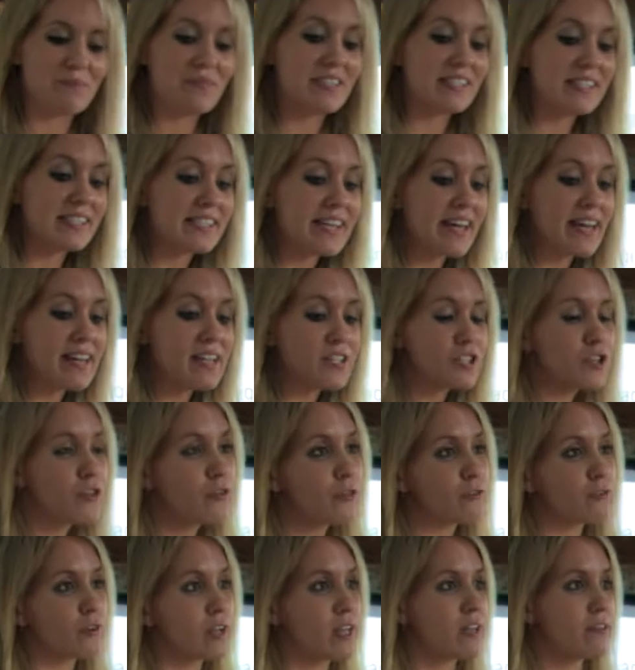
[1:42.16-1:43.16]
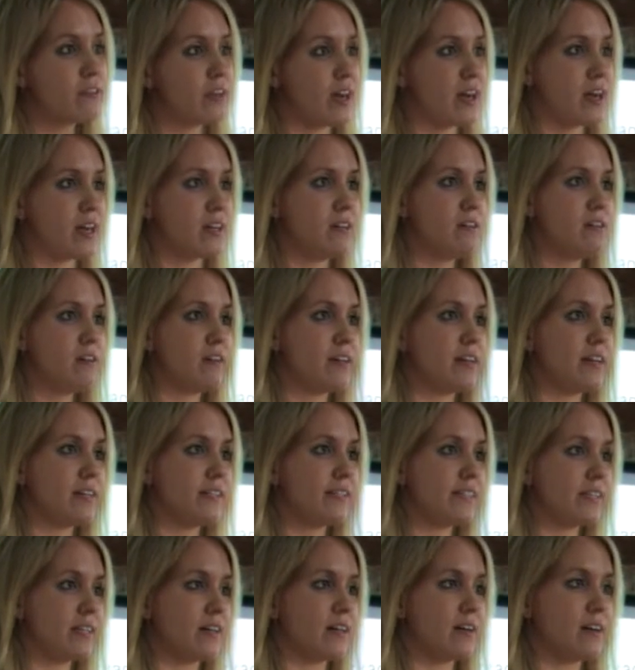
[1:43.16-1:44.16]
Stage 3 then
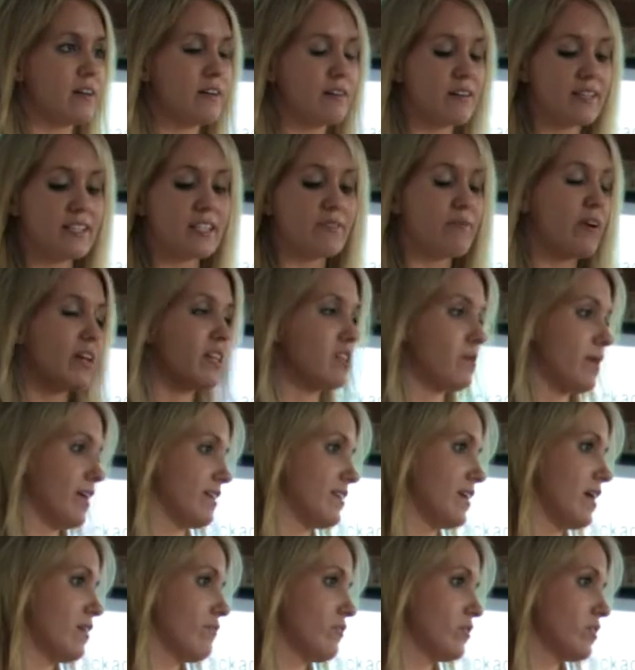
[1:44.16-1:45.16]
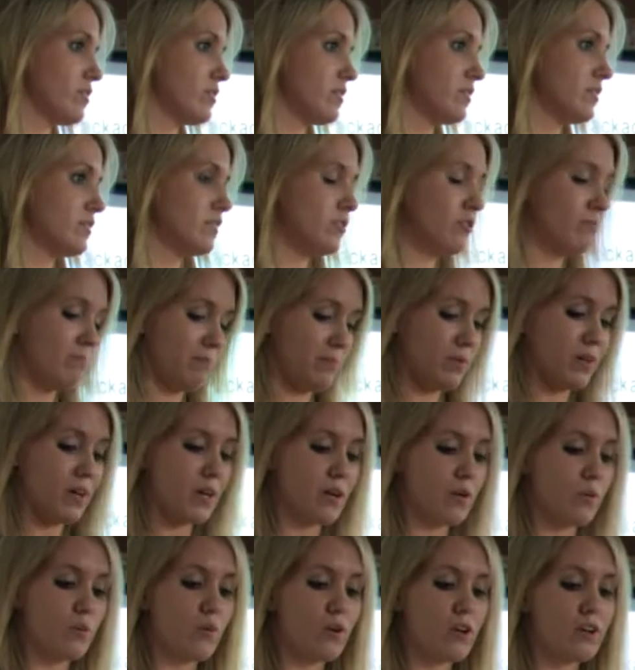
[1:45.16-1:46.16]
is Value Add in Africa's
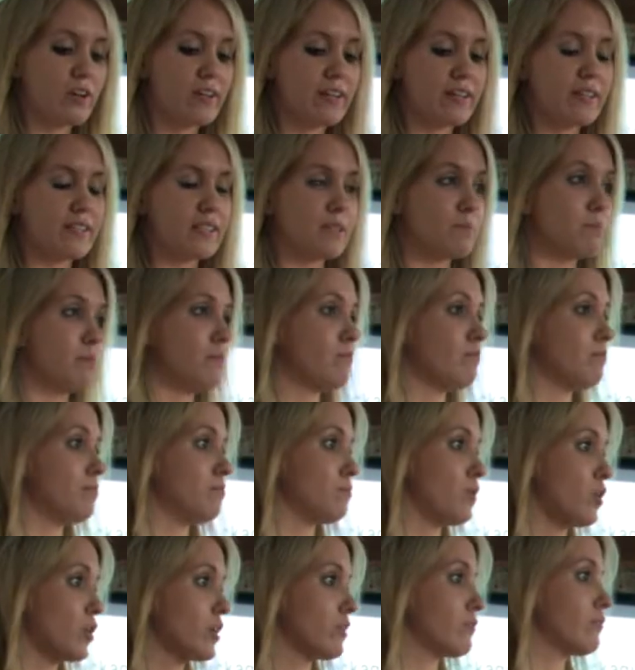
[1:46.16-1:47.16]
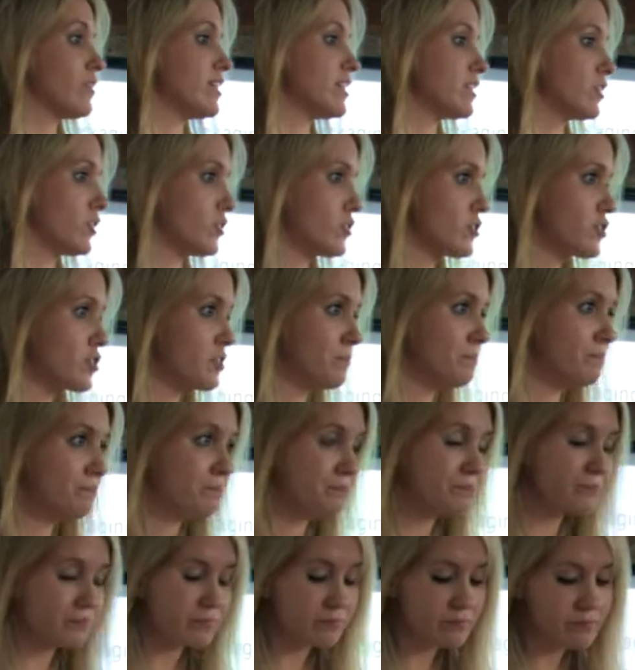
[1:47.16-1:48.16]
work, is market research.
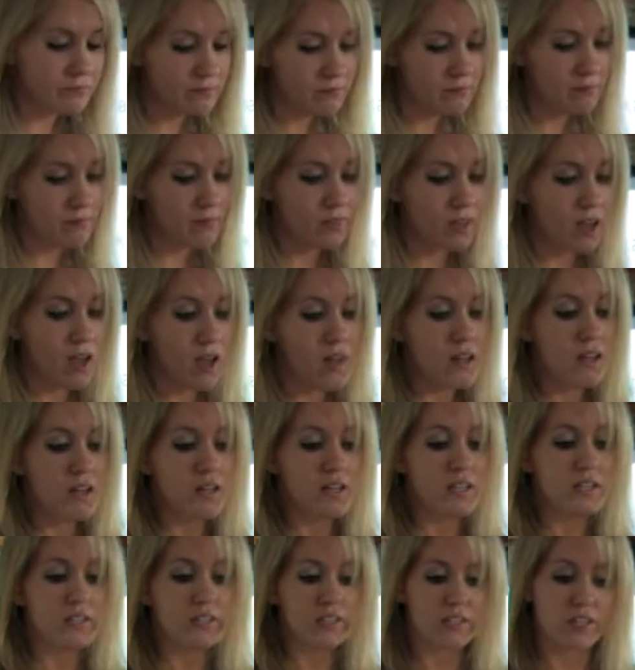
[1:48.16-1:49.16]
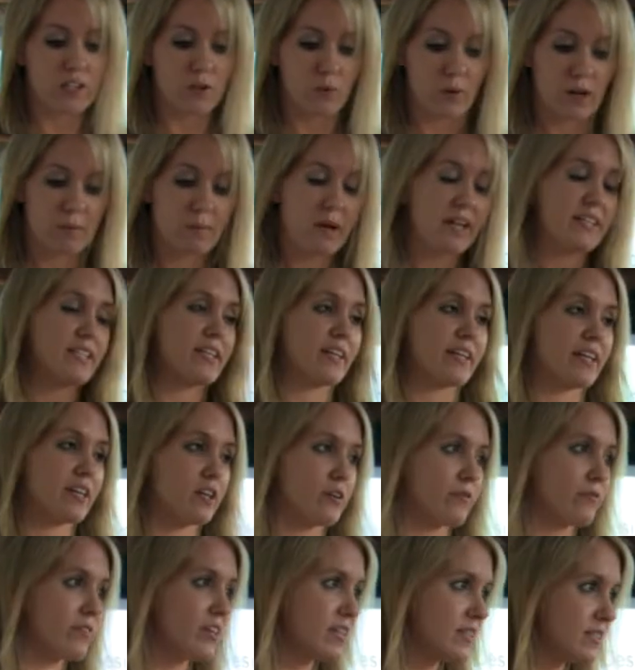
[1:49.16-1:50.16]
So I take
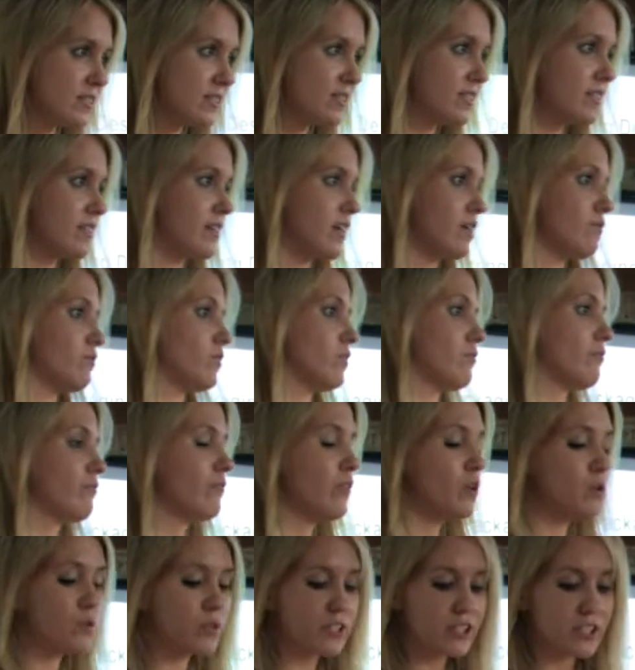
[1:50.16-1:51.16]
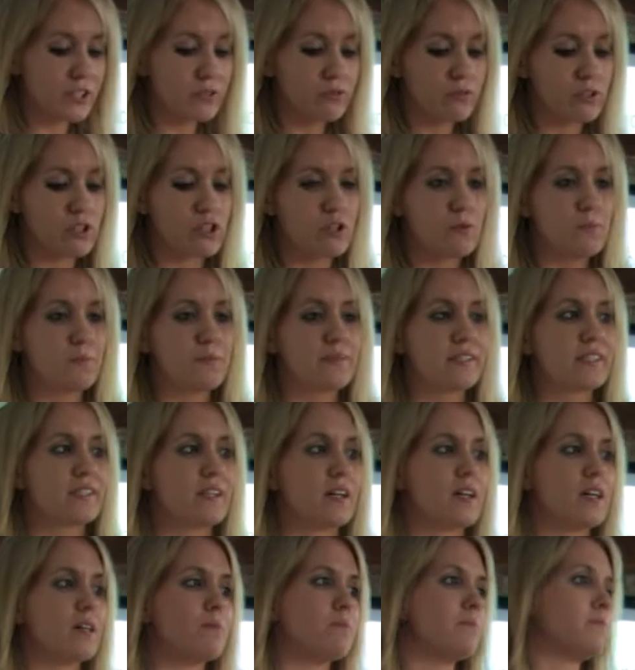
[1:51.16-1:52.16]
care of this, and I run focus groups,
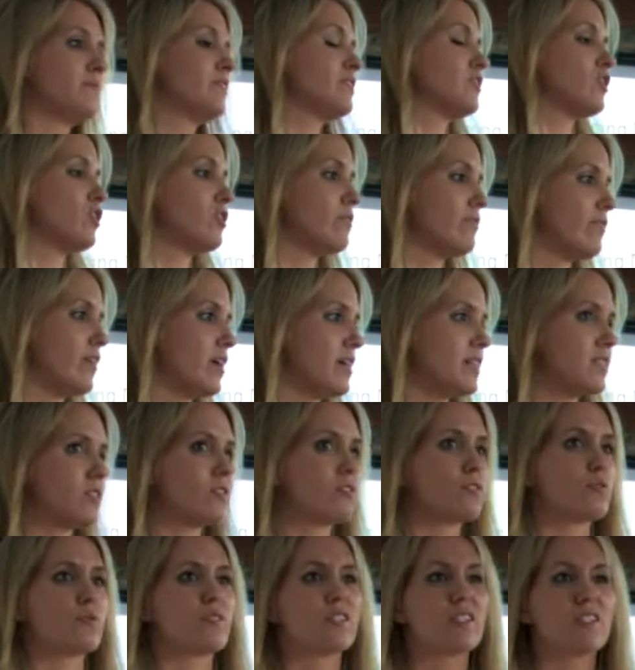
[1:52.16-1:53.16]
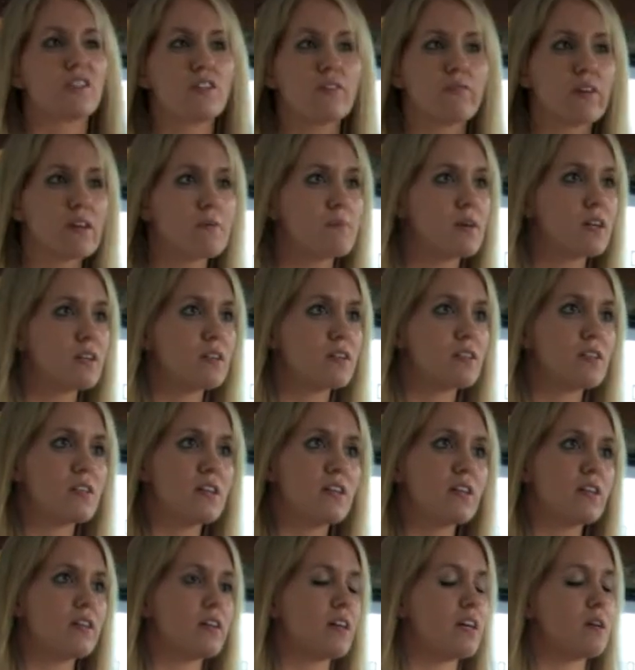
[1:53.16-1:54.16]
surveys through
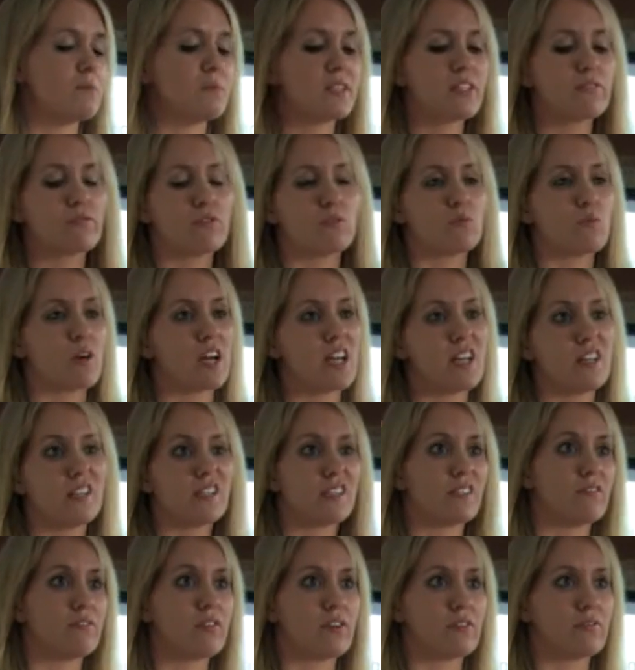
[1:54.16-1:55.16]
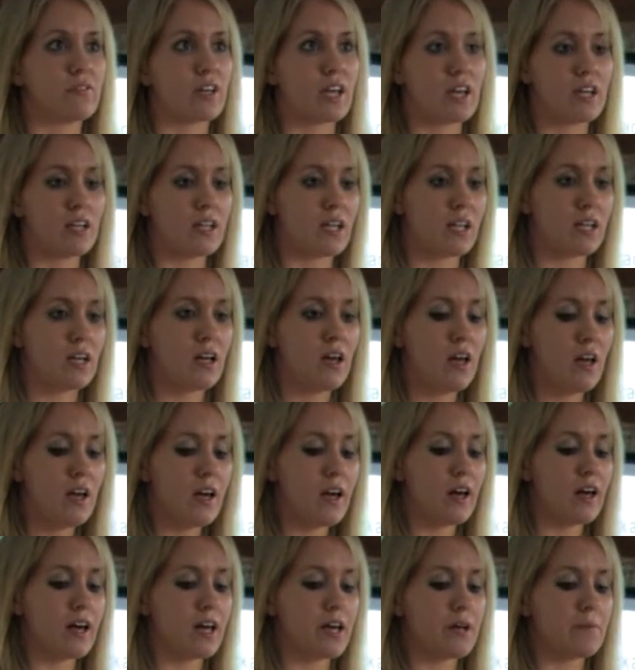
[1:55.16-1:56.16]
SurveyMonkey, different ways of gaining,
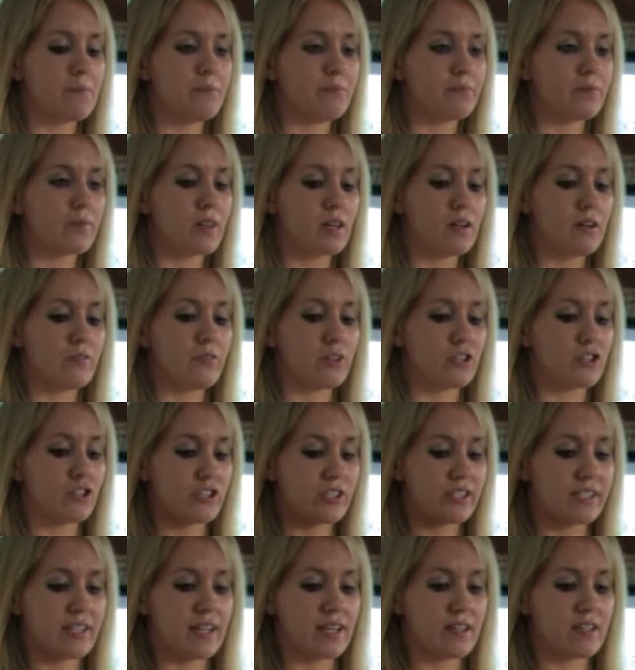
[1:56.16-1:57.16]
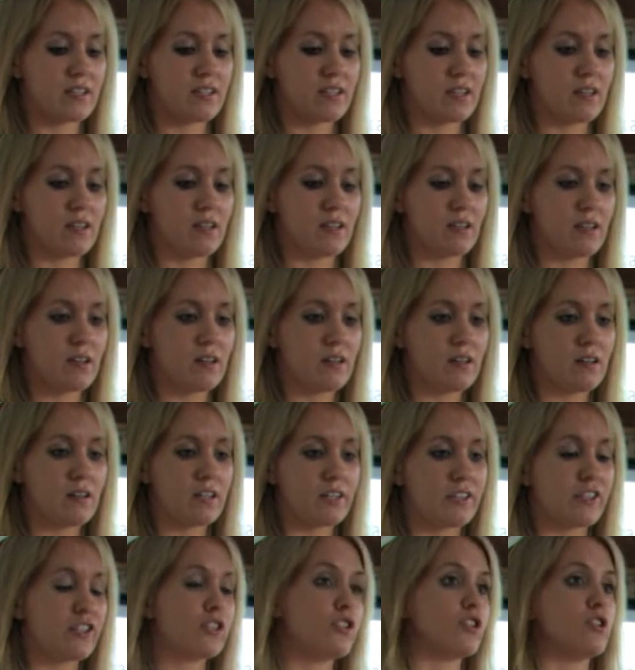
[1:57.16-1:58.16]
of understanding
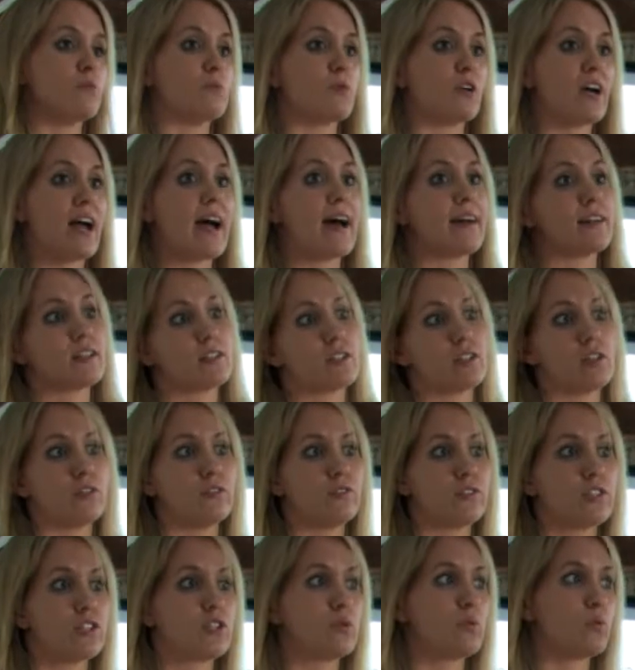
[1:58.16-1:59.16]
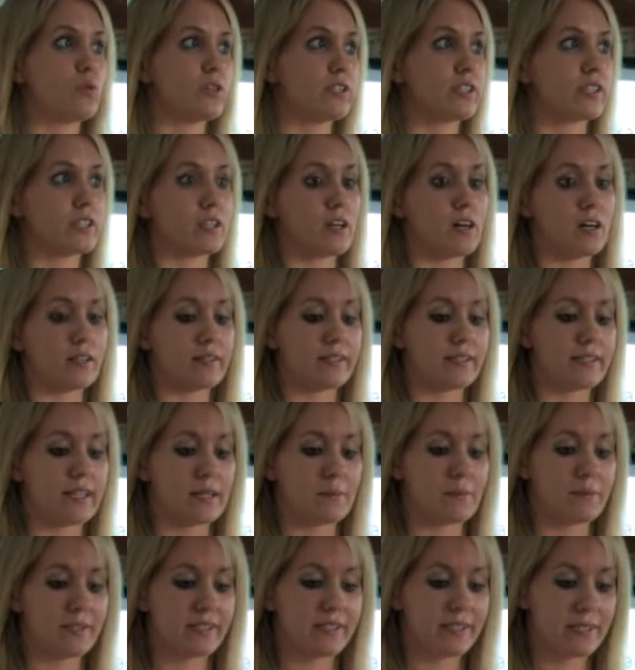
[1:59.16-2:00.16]
consumer attitudes towards the
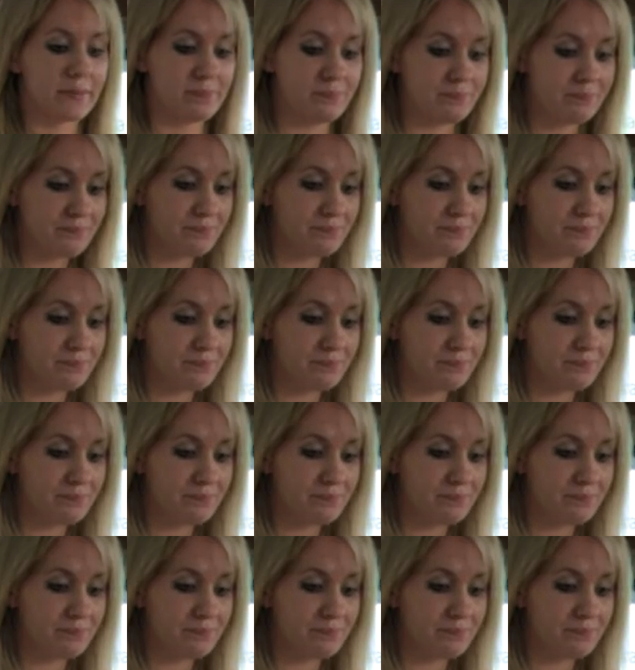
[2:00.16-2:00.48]
concepts.